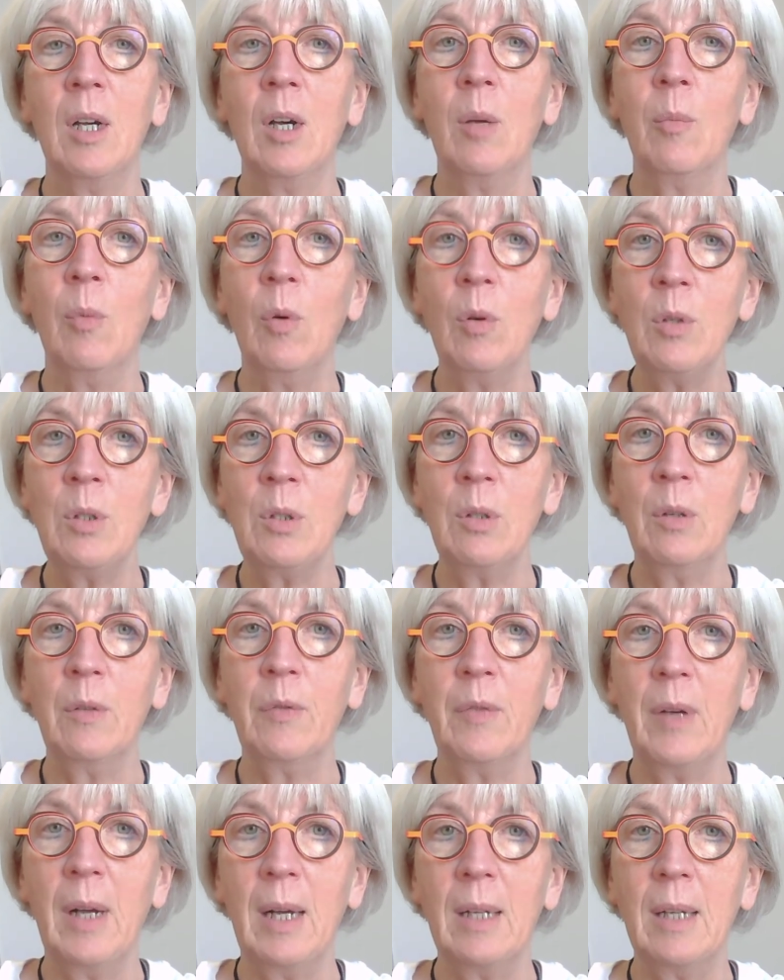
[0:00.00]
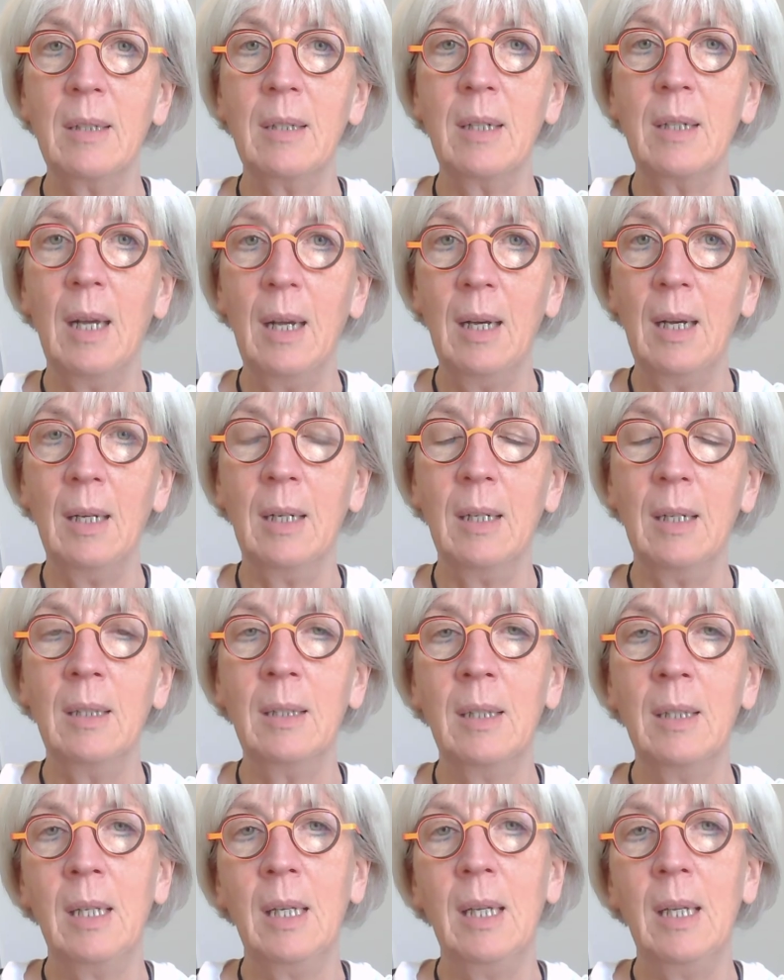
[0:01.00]
most of us are
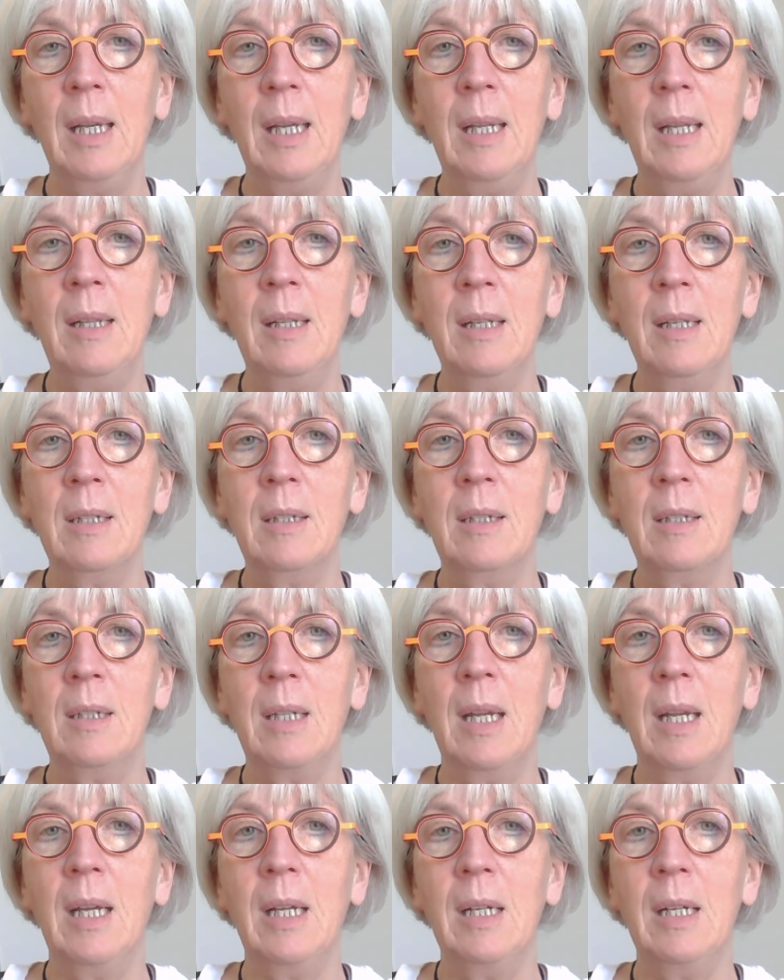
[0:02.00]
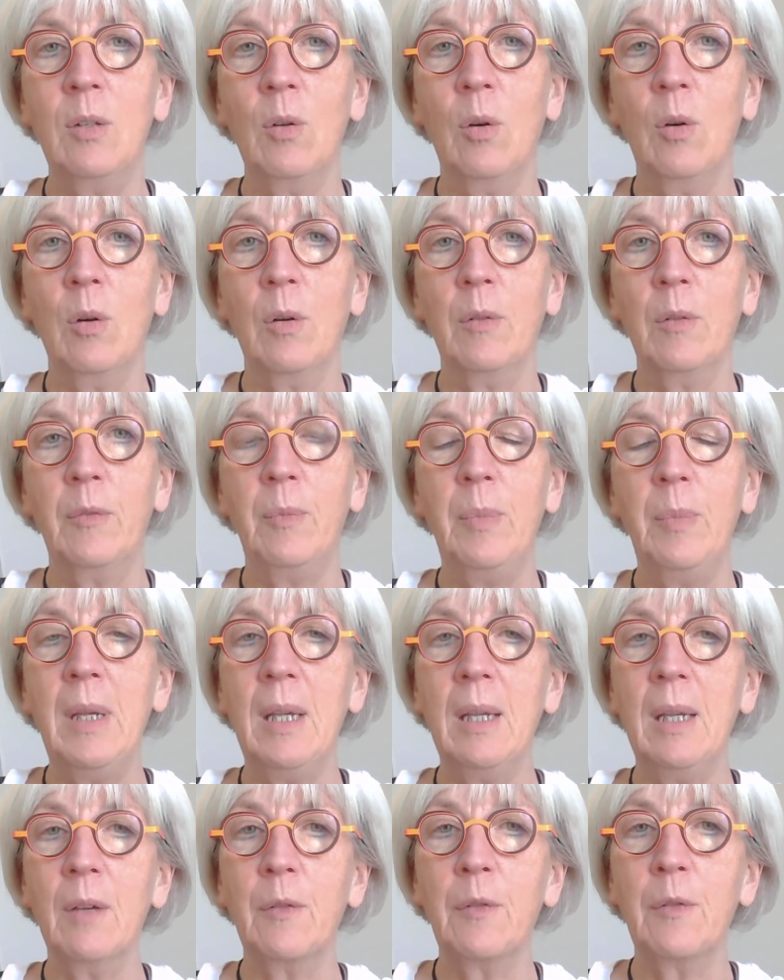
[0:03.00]
in the state of
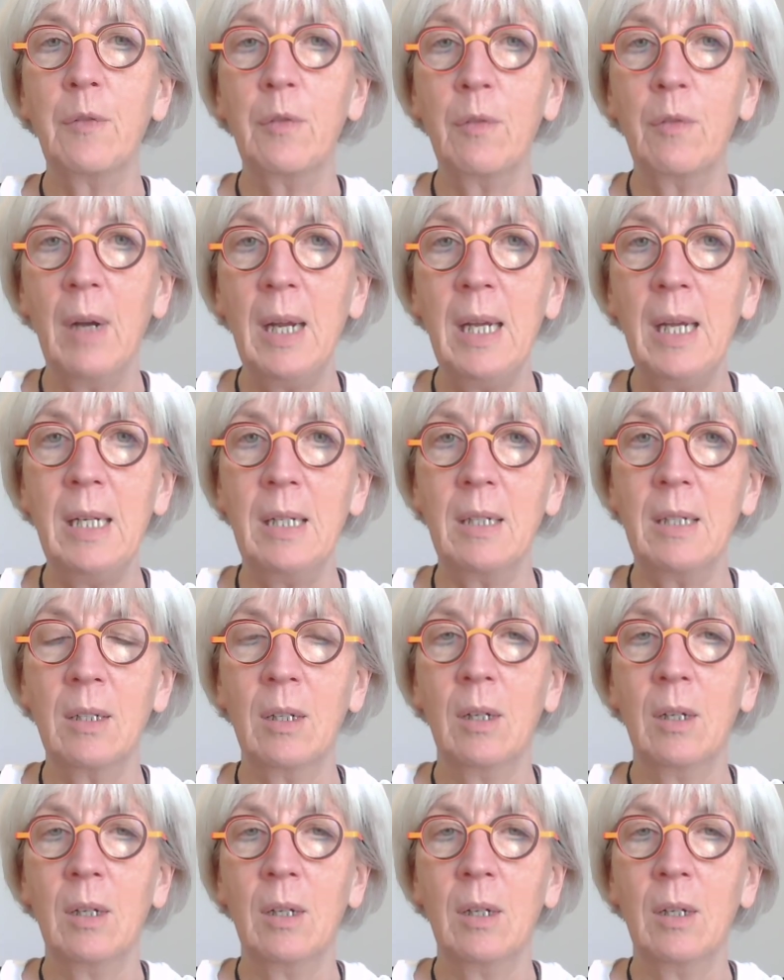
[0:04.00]
being afraid